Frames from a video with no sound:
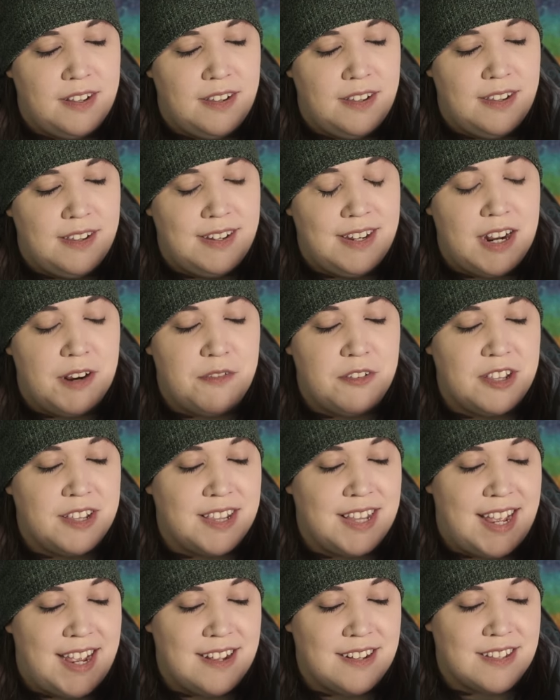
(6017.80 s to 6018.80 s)

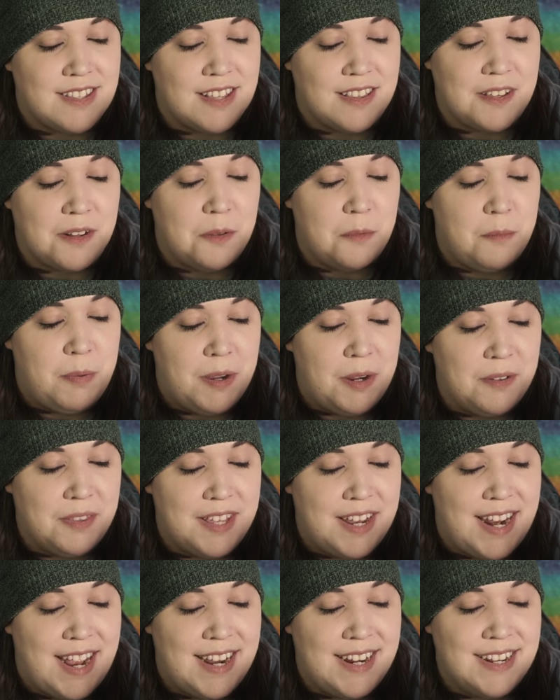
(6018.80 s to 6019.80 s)
Nevertheless, the little boat
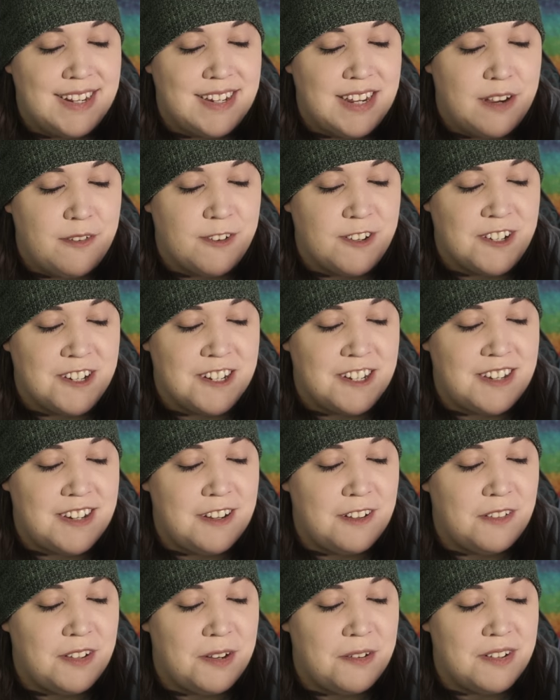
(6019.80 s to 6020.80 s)
that had endeavored to
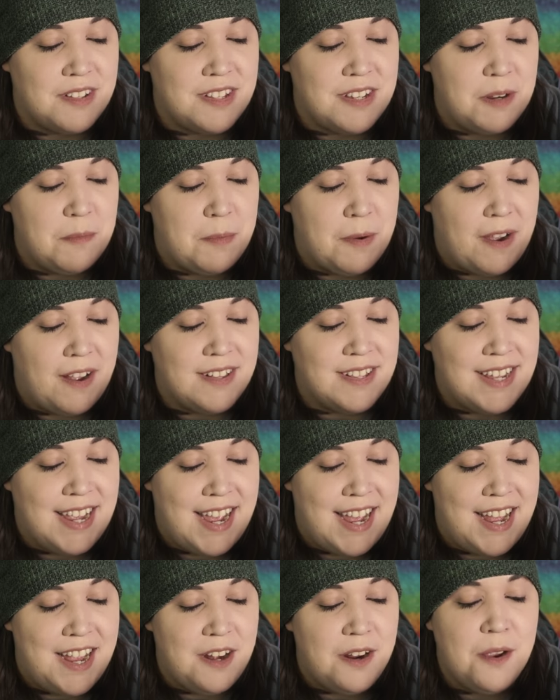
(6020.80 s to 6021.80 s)
steal lotus seed pods
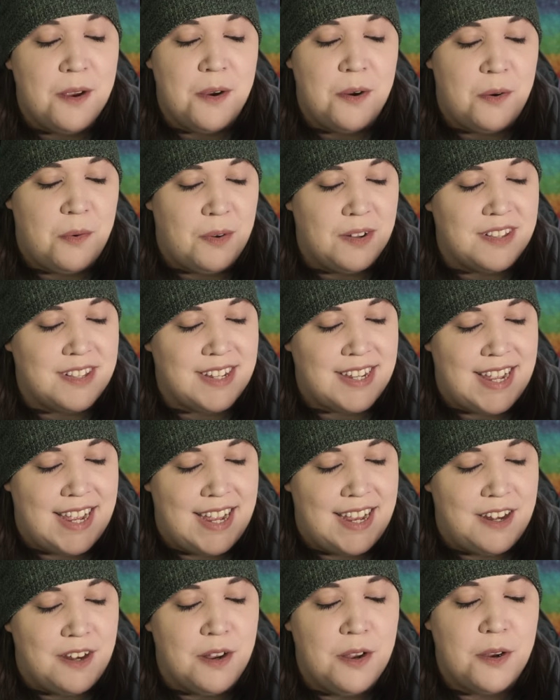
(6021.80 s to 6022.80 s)
had, once
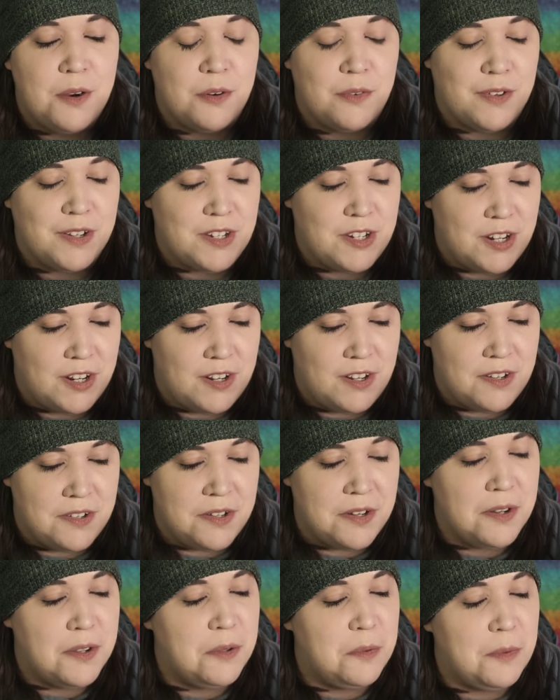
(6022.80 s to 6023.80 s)
again,
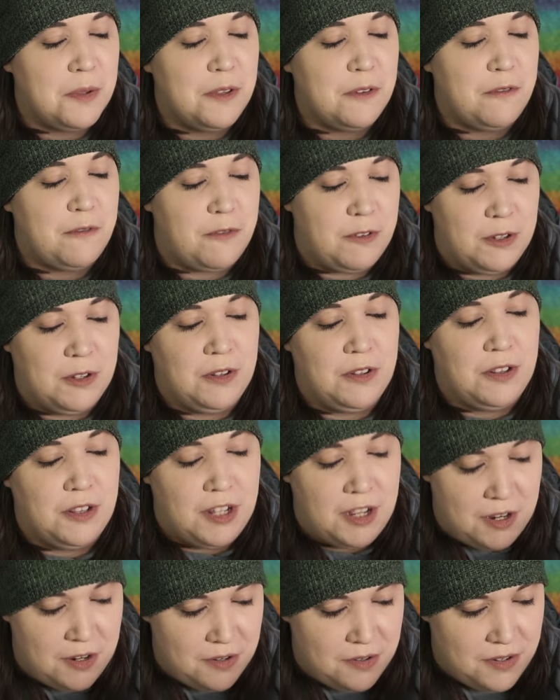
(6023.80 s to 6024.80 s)
returned with a full
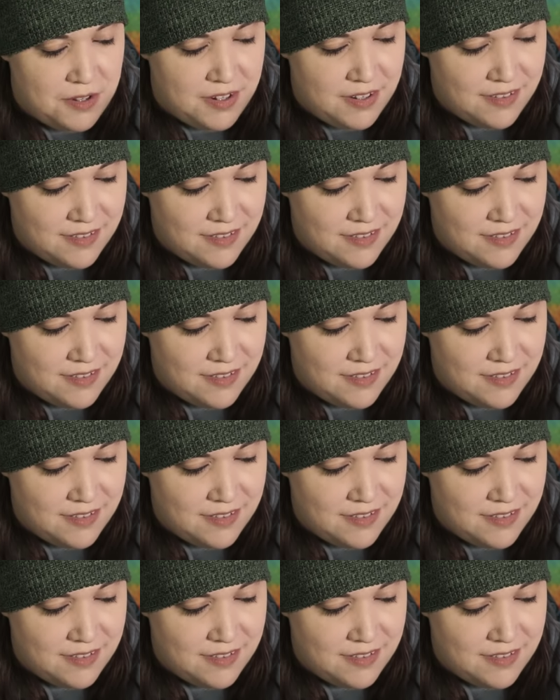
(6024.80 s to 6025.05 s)
load.